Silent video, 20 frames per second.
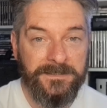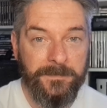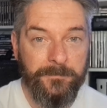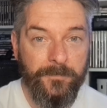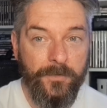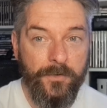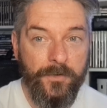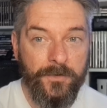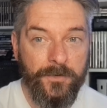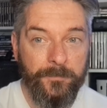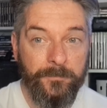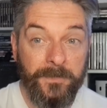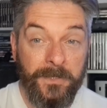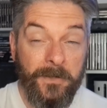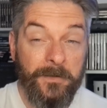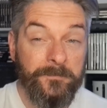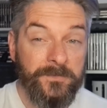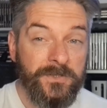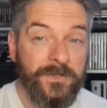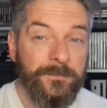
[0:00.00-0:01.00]
in Morecambe. Now
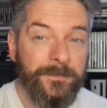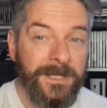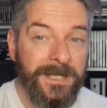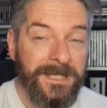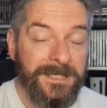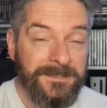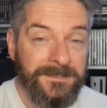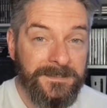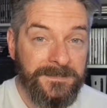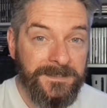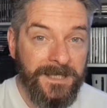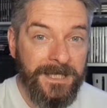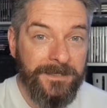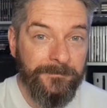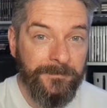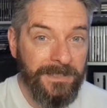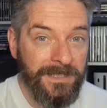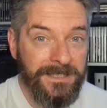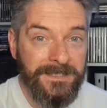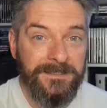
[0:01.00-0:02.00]
I'm assuming it is the
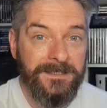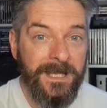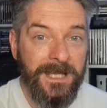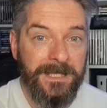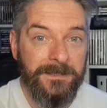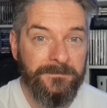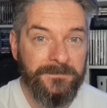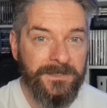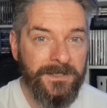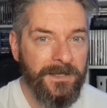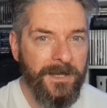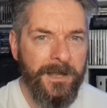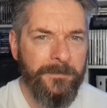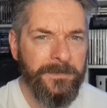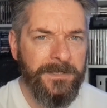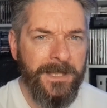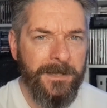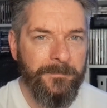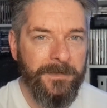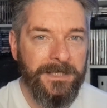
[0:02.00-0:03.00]
same Lee's Games. There can't
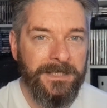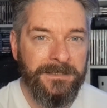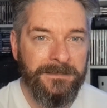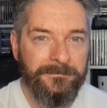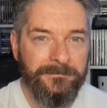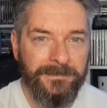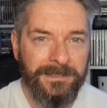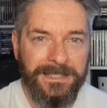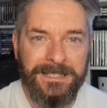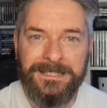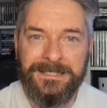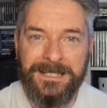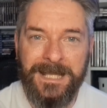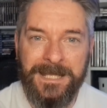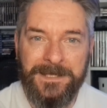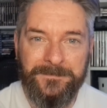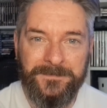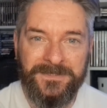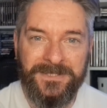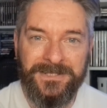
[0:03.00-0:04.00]
be that many Lee's
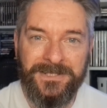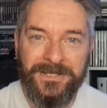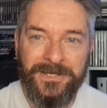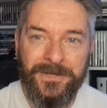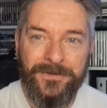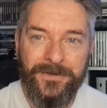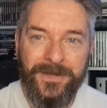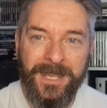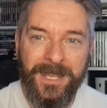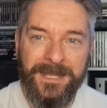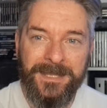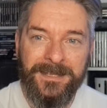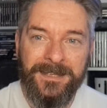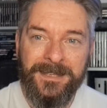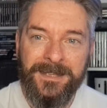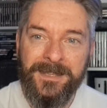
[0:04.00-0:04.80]
Games in the UK.